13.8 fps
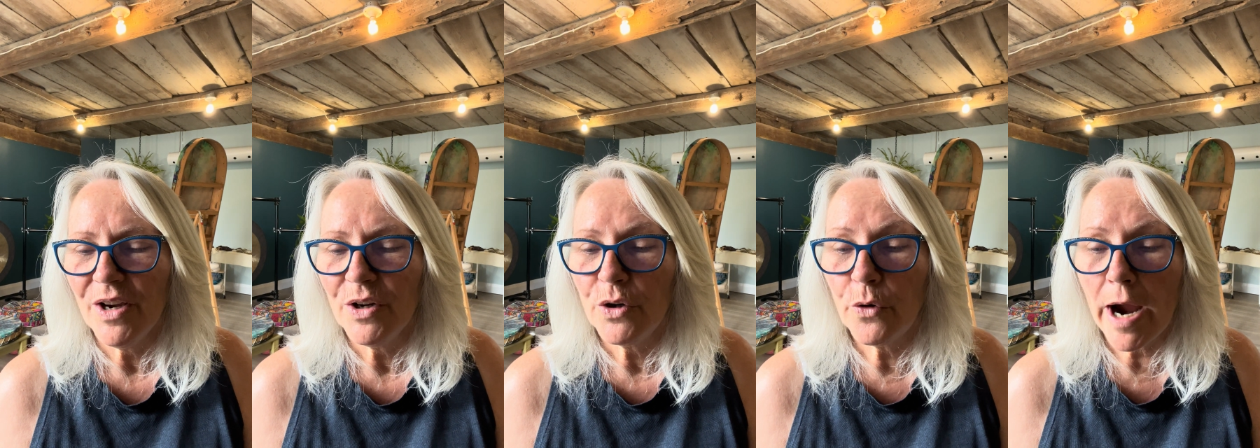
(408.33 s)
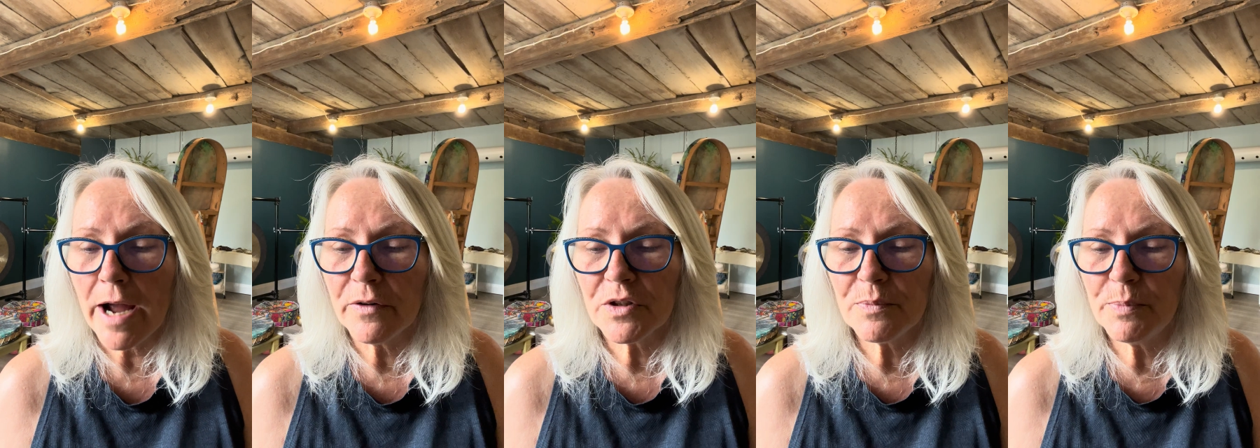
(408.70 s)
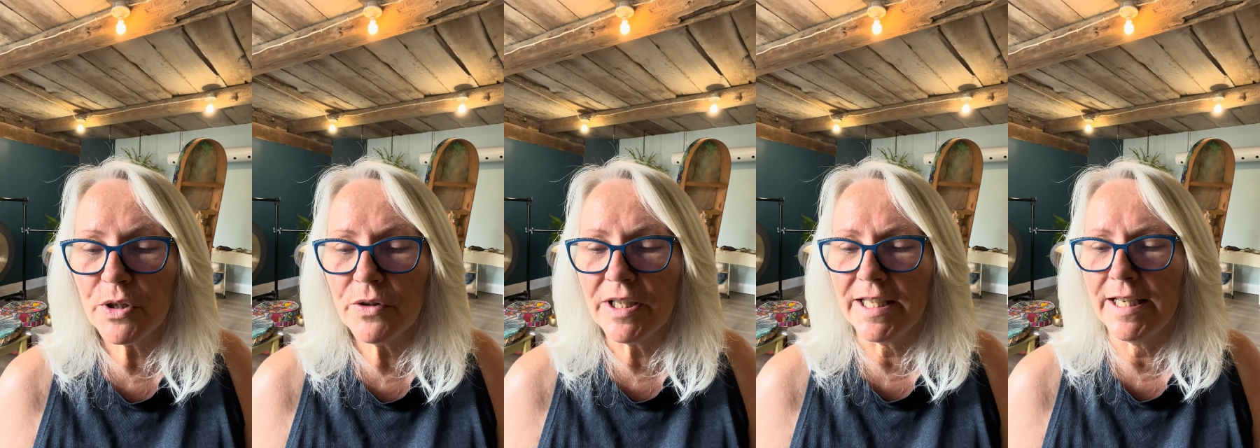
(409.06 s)
Ground
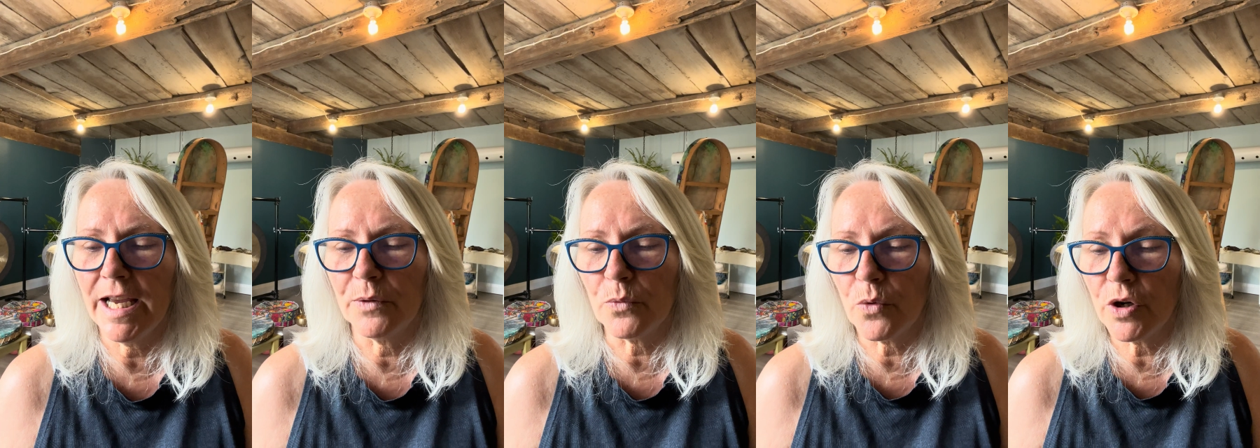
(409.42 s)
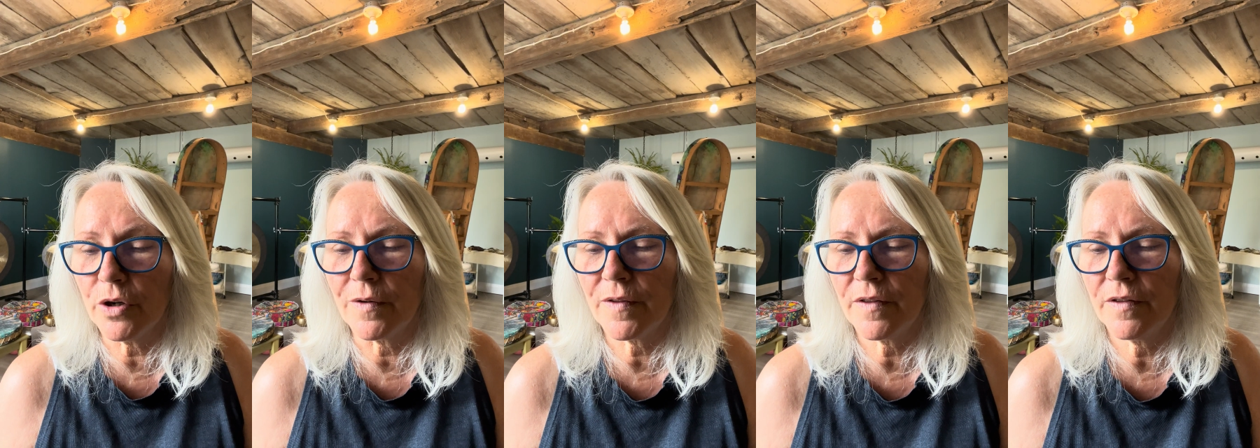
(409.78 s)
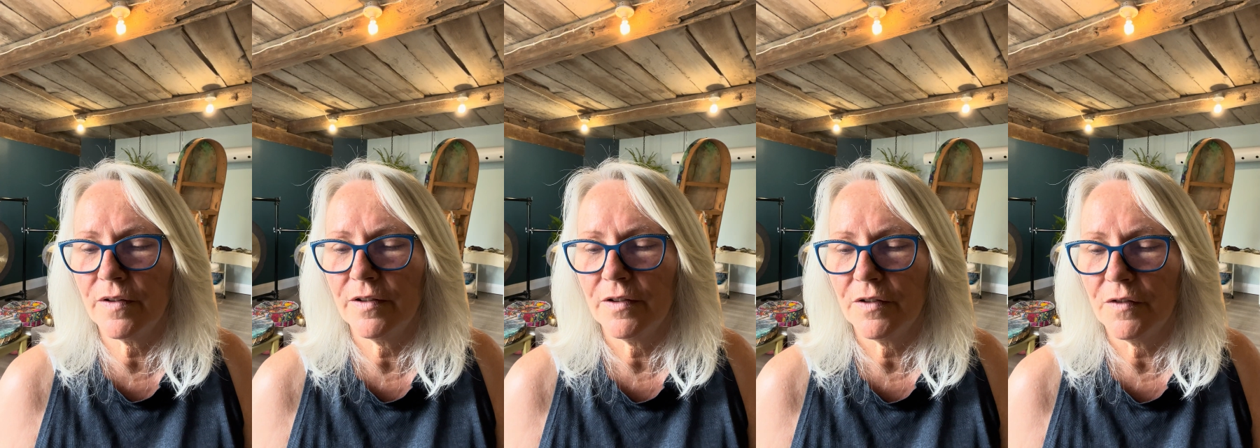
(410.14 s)
beauty and worth,
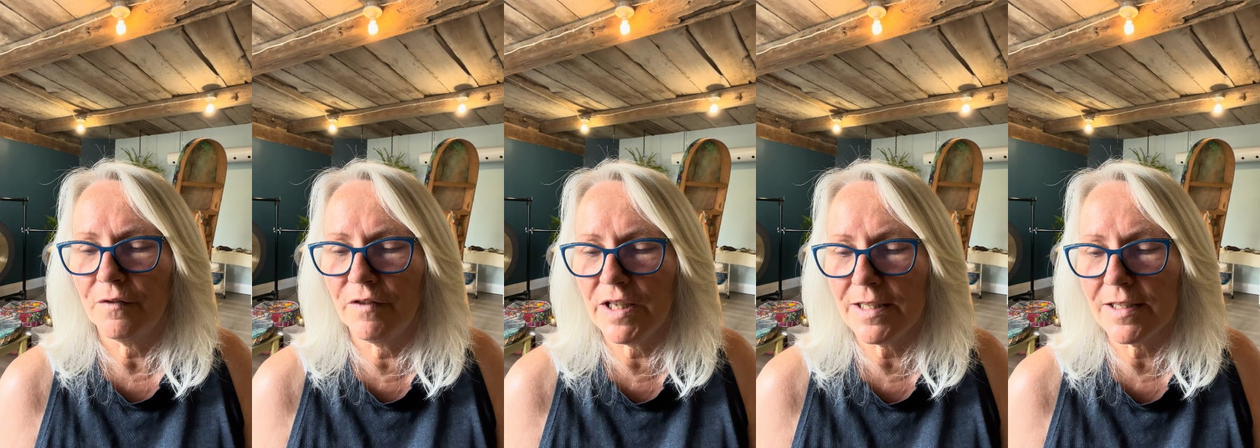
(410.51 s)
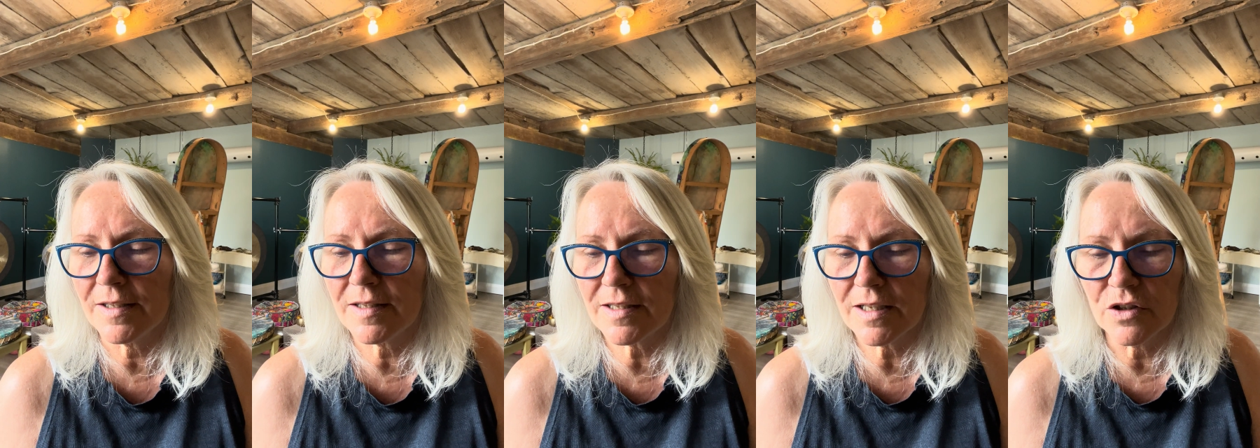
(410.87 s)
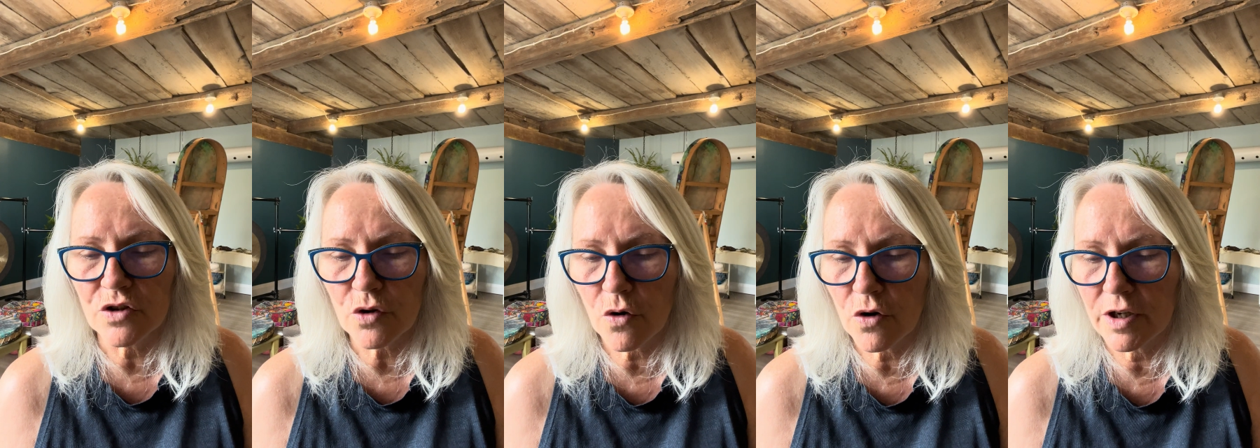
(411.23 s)
Venus in
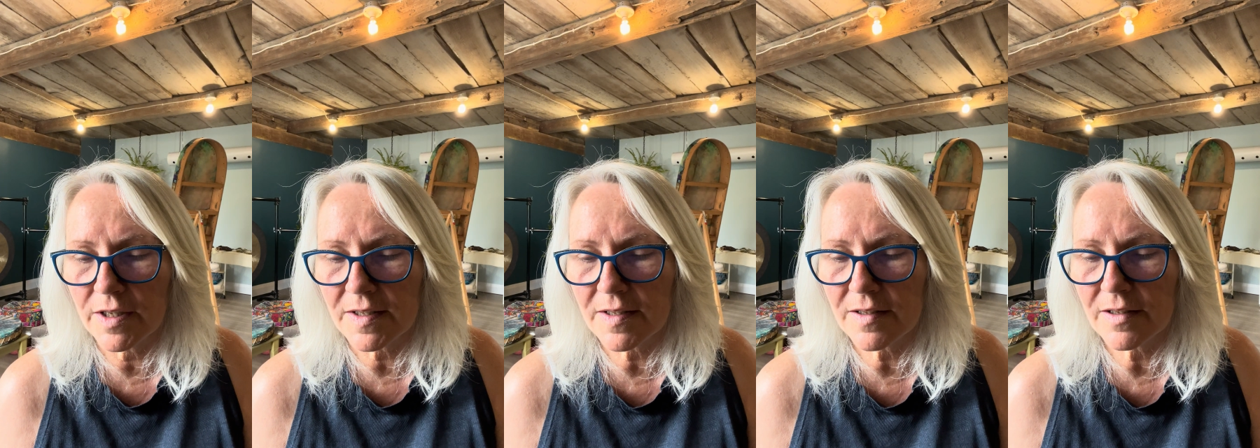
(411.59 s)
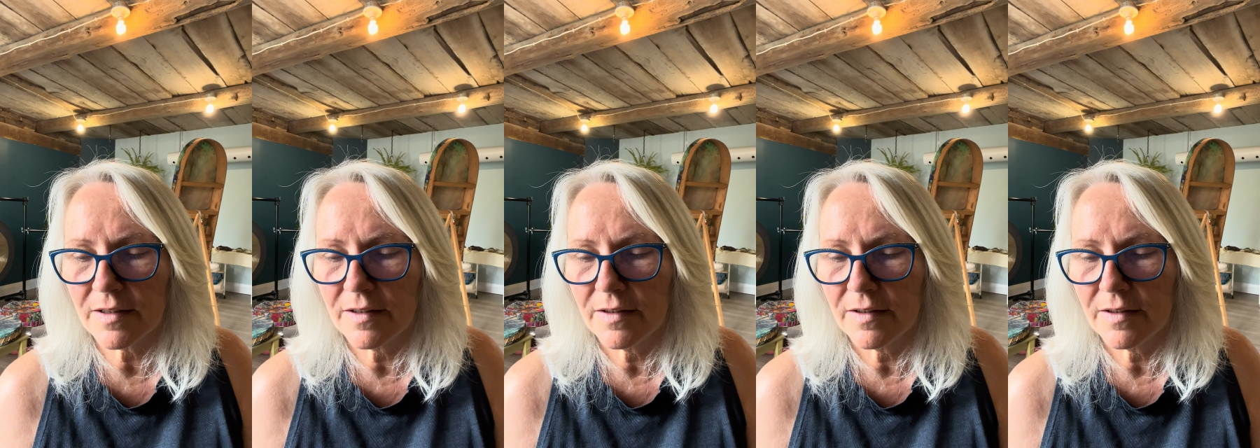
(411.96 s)
Taurus.